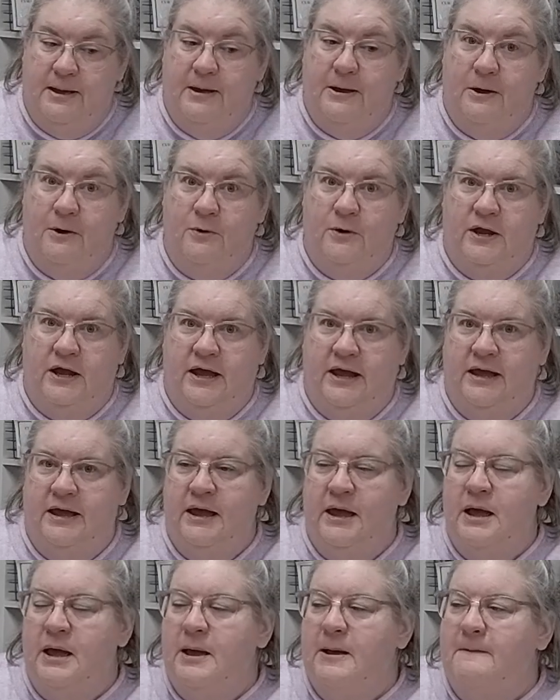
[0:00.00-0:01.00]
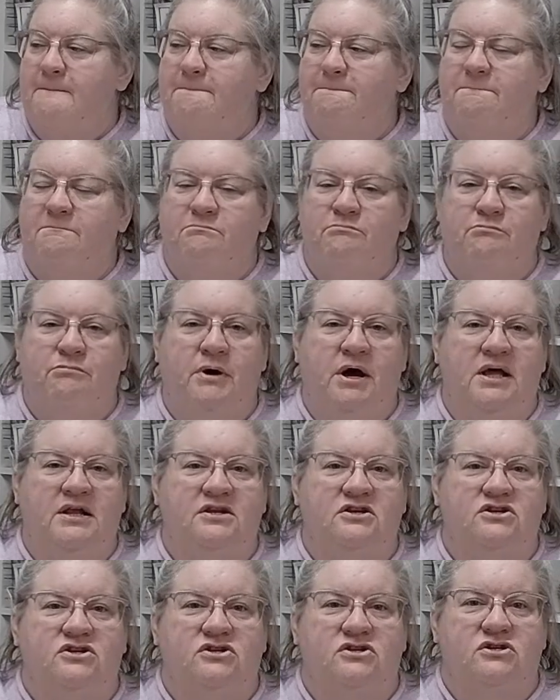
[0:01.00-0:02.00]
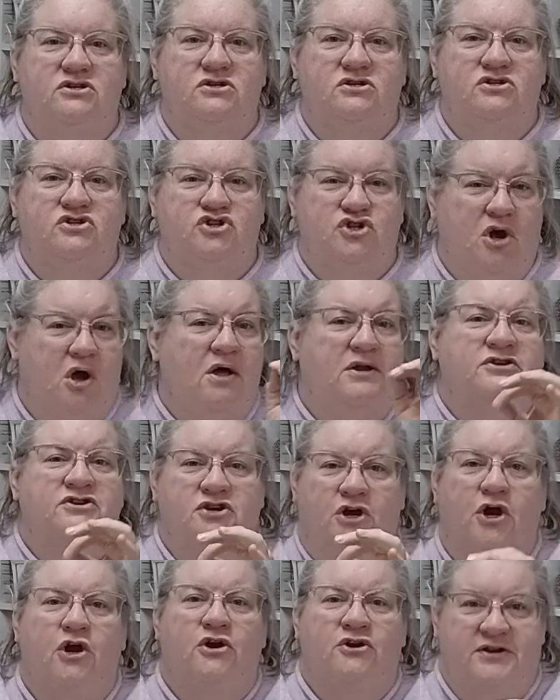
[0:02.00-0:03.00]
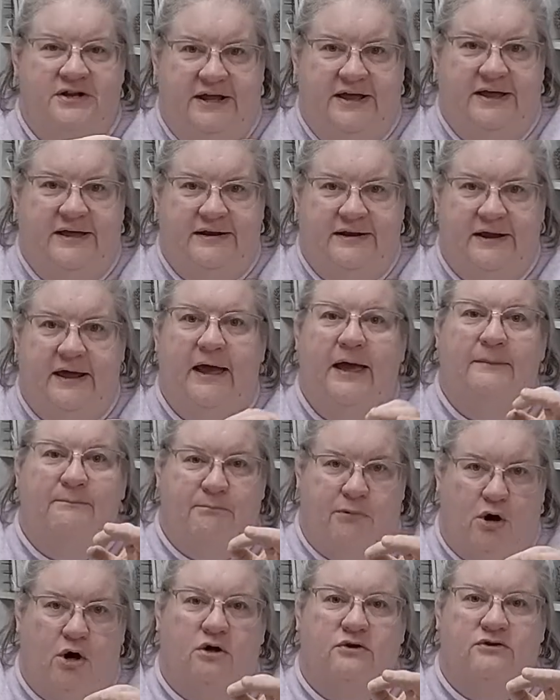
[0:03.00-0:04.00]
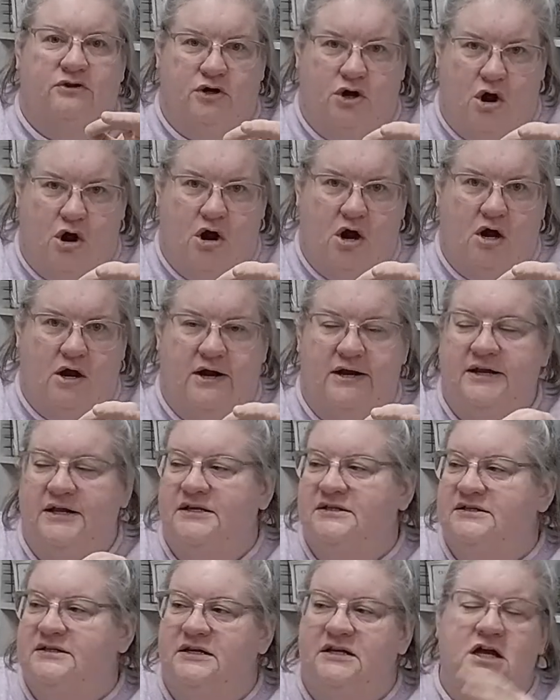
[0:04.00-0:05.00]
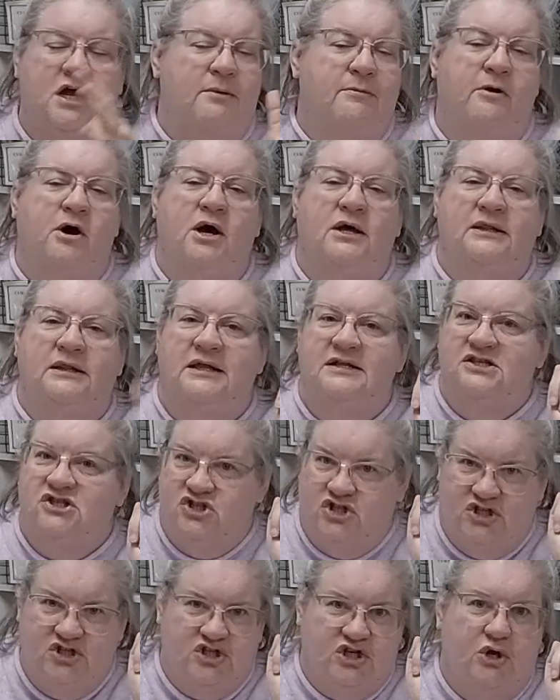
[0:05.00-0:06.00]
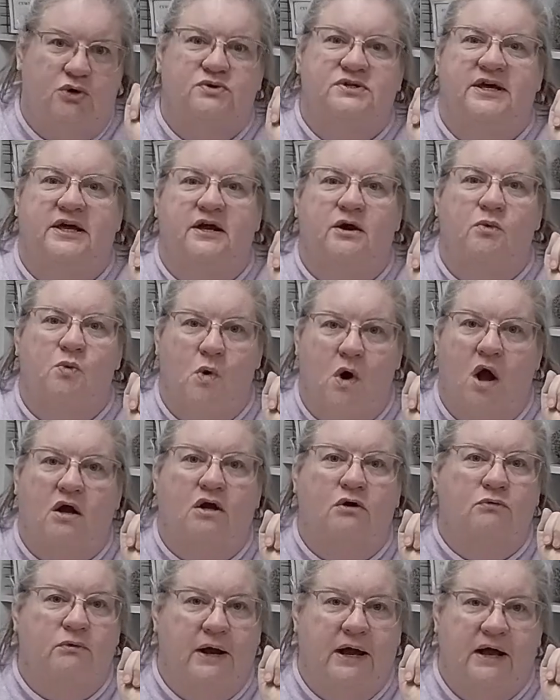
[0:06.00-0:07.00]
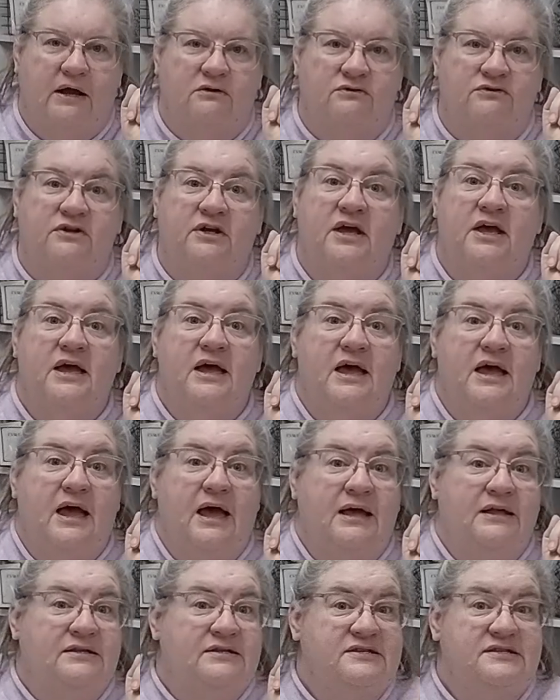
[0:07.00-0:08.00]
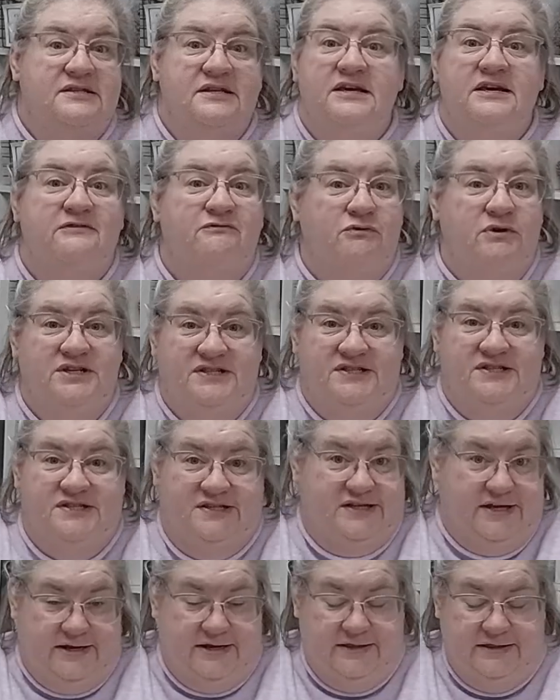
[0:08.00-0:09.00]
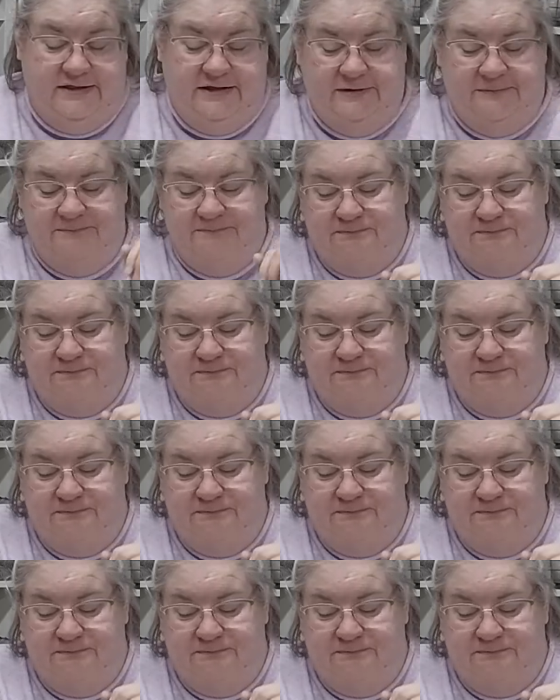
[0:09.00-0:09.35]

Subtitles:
okay. But John turned in and parked the car, and he said, come on, let's just go take a walk around and see if we see anything.